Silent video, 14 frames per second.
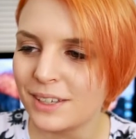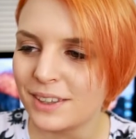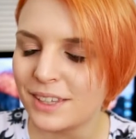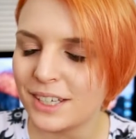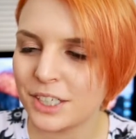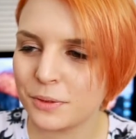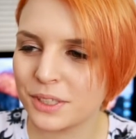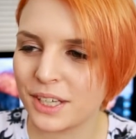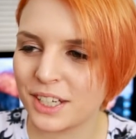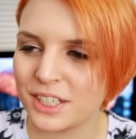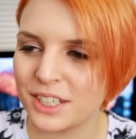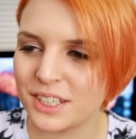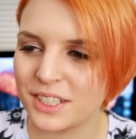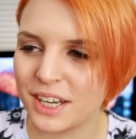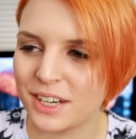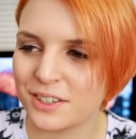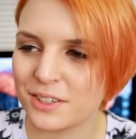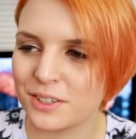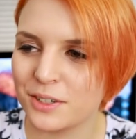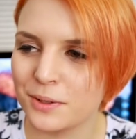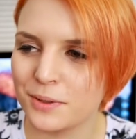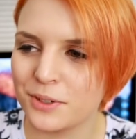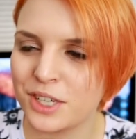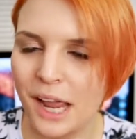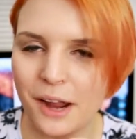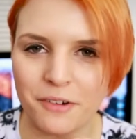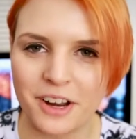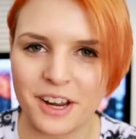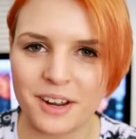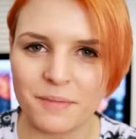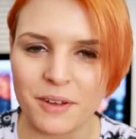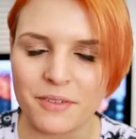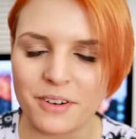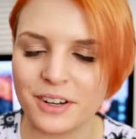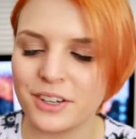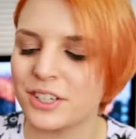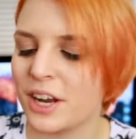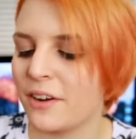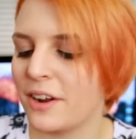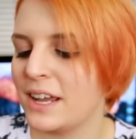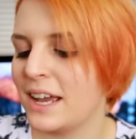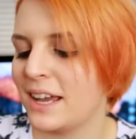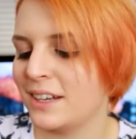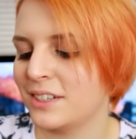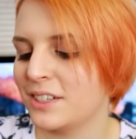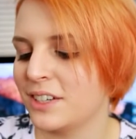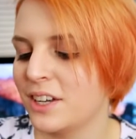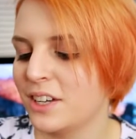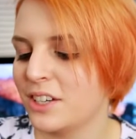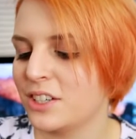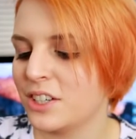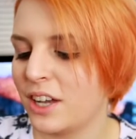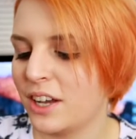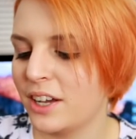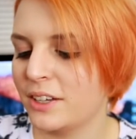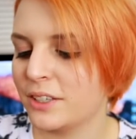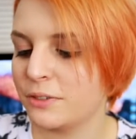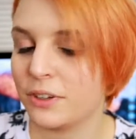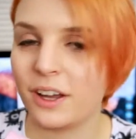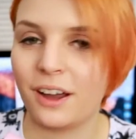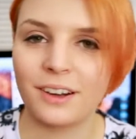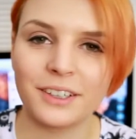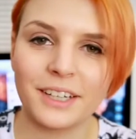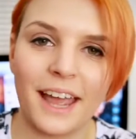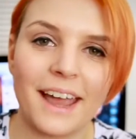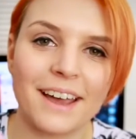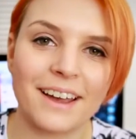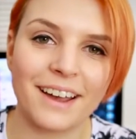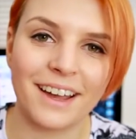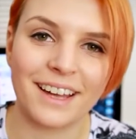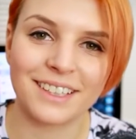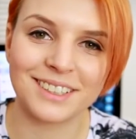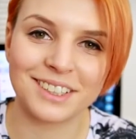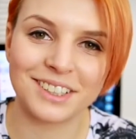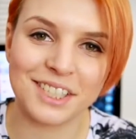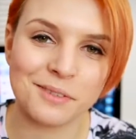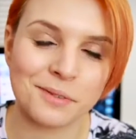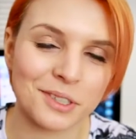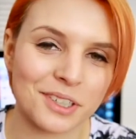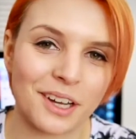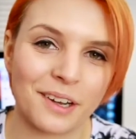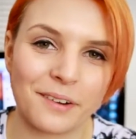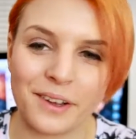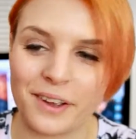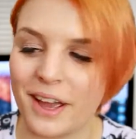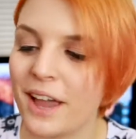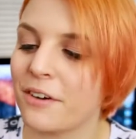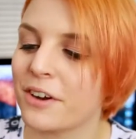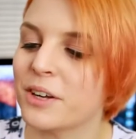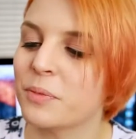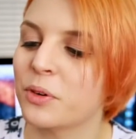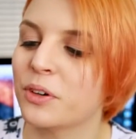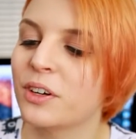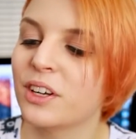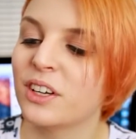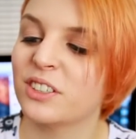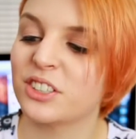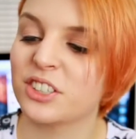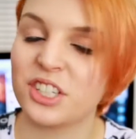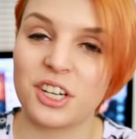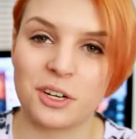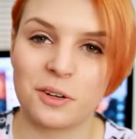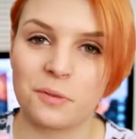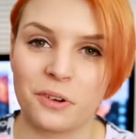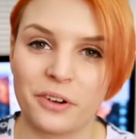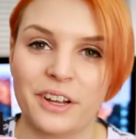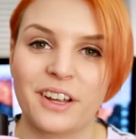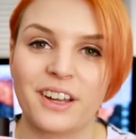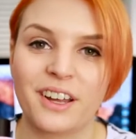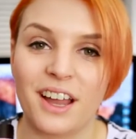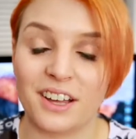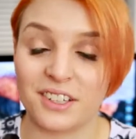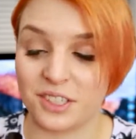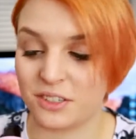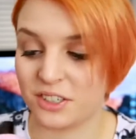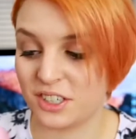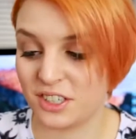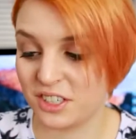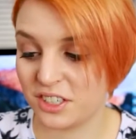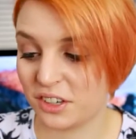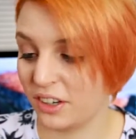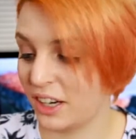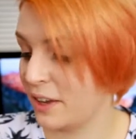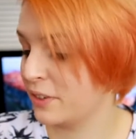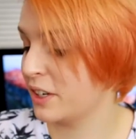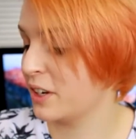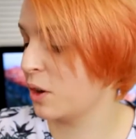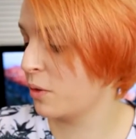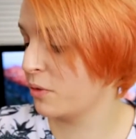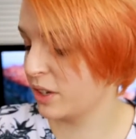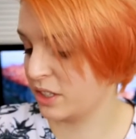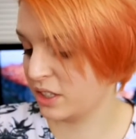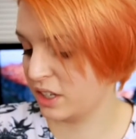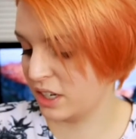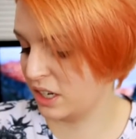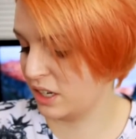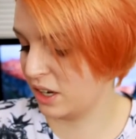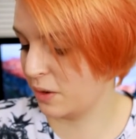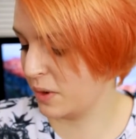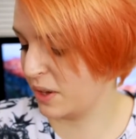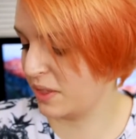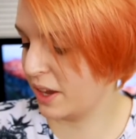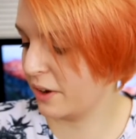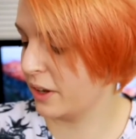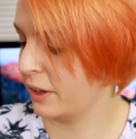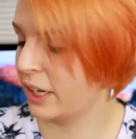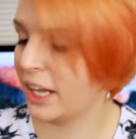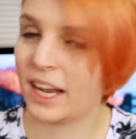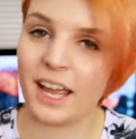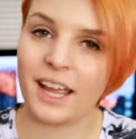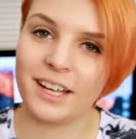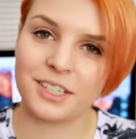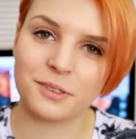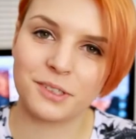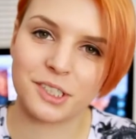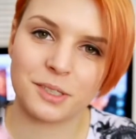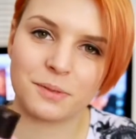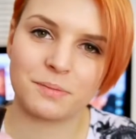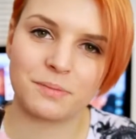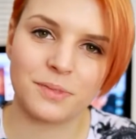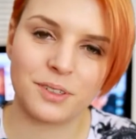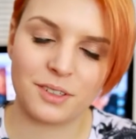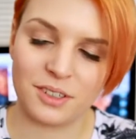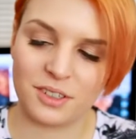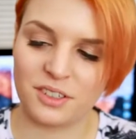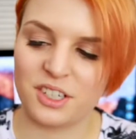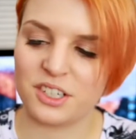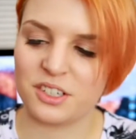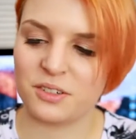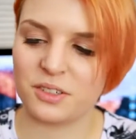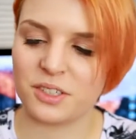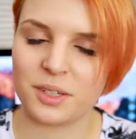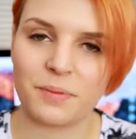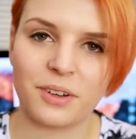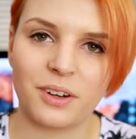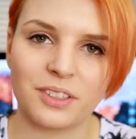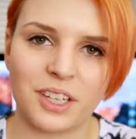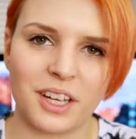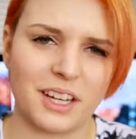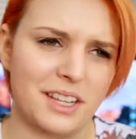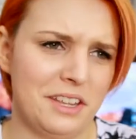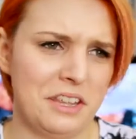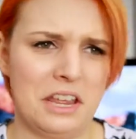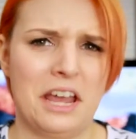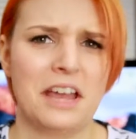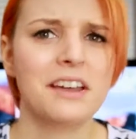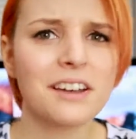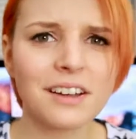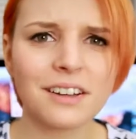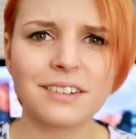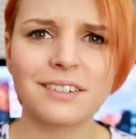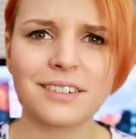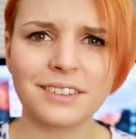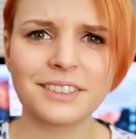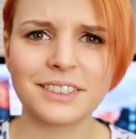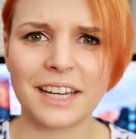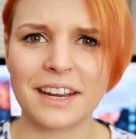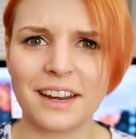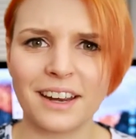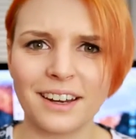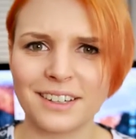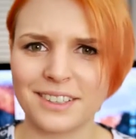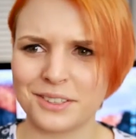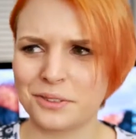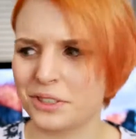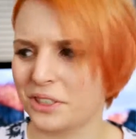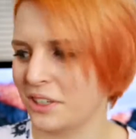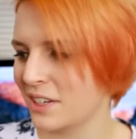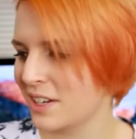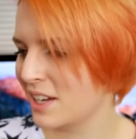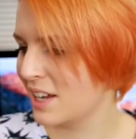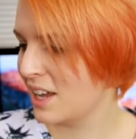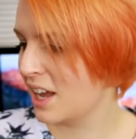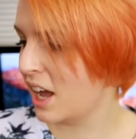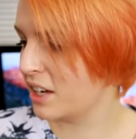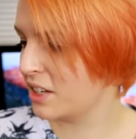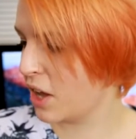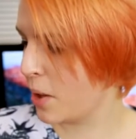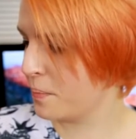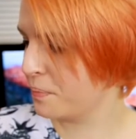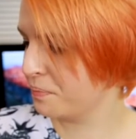this was actually sent to Cherry, my friend Cherry, and it's for coloured hair, and she wasn't colouring her hair anymore, so she didn't want it. So it just got left in the office and then I went there and they're like, hey, do you want some conditioner or something? I was like, yeah, I'll take it. It's all good. And